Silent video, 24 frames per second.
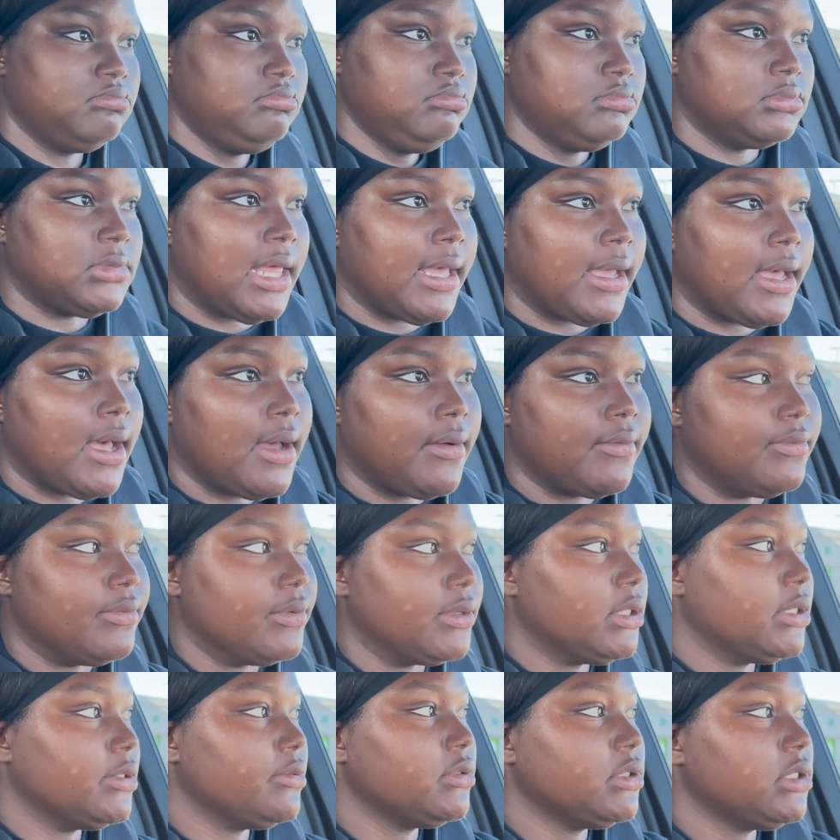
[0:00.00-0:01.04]
Like I
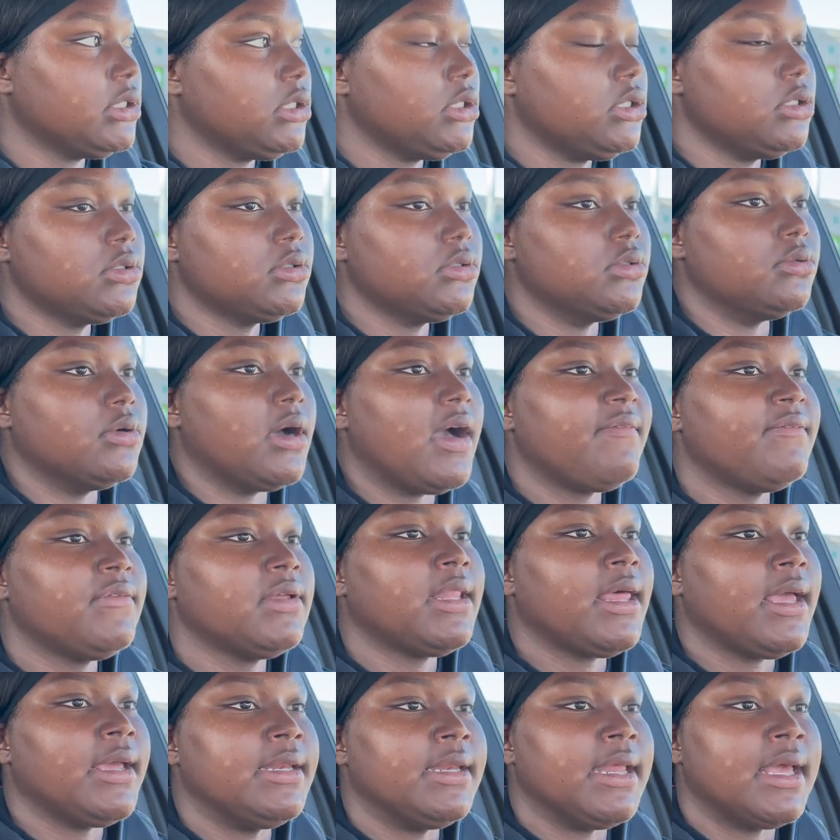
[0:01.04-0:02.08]
really, really do. I feel
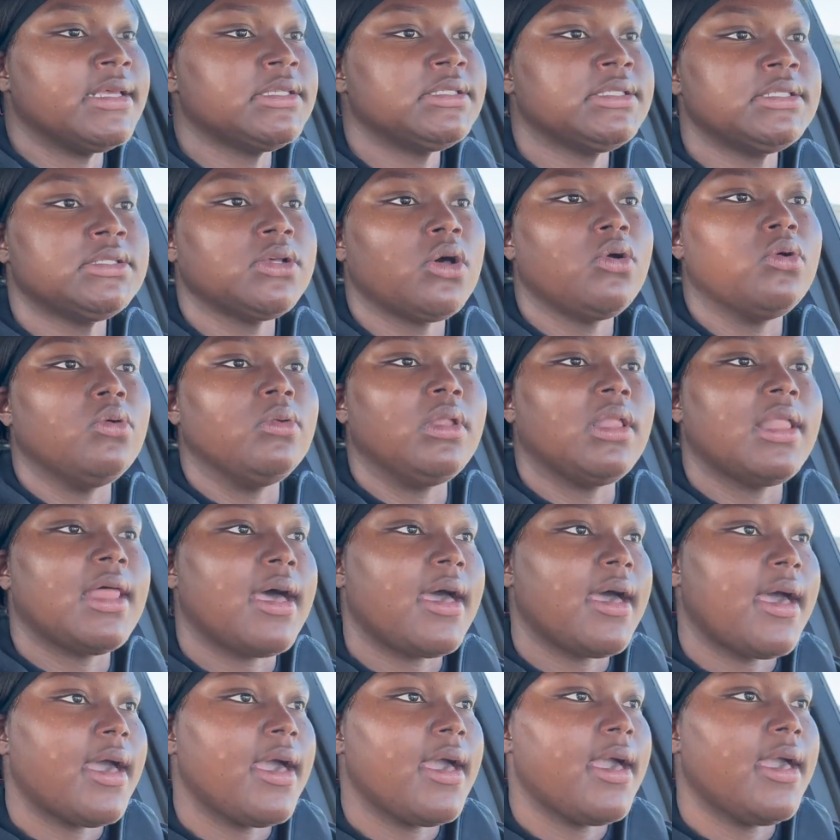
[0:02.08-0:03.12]
like that's so
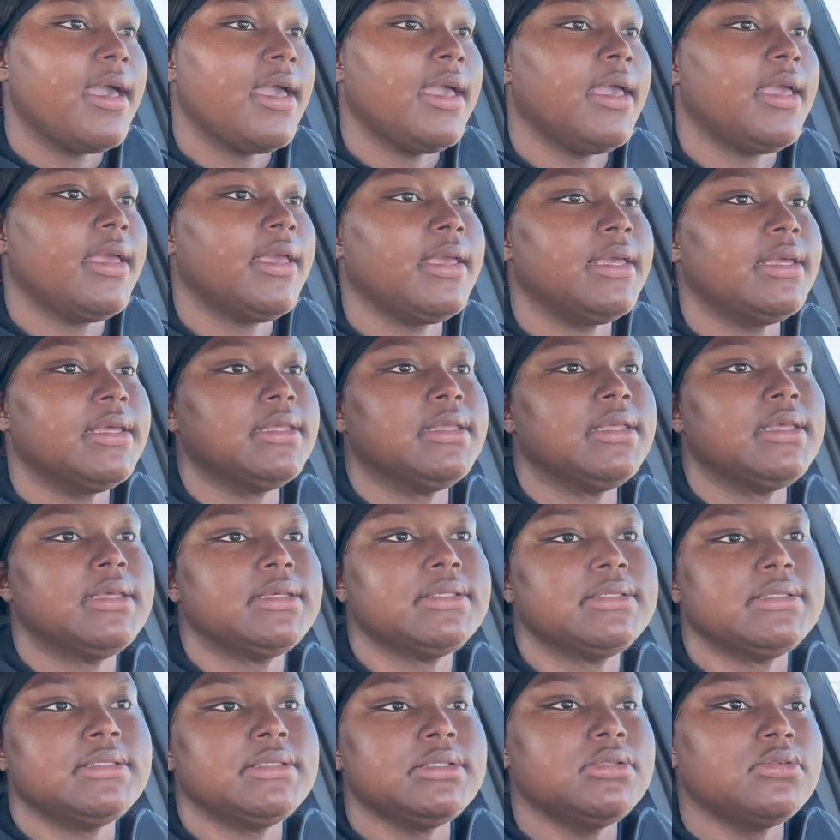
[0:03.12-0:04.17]
light and
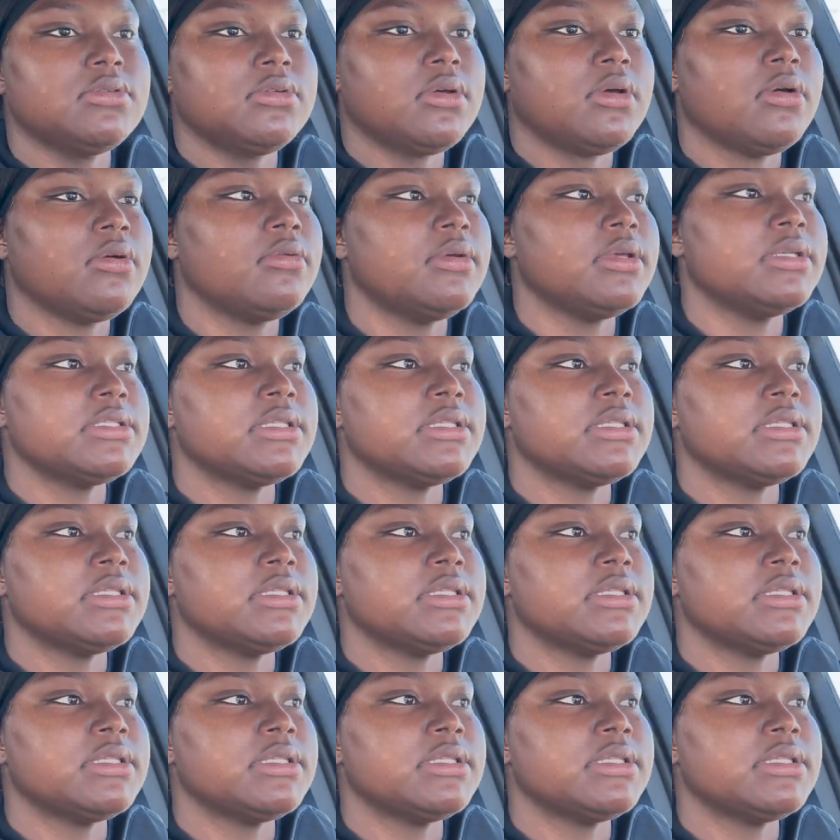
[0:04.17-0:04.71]
it's, you know, it's